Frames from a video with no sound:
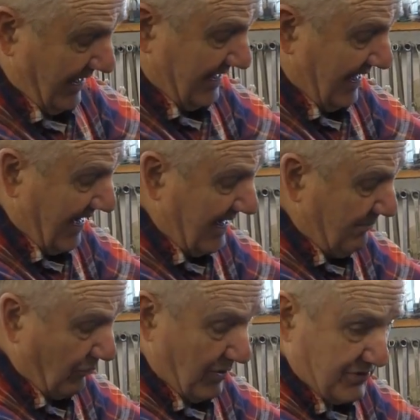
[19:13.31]
It had
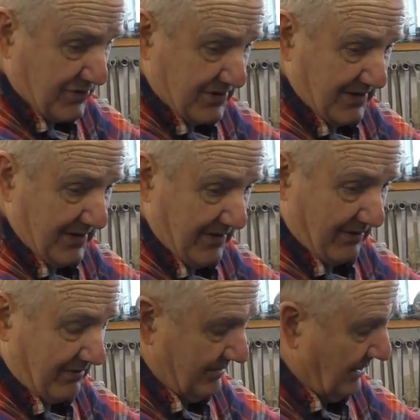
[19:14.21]
8 brushes in here.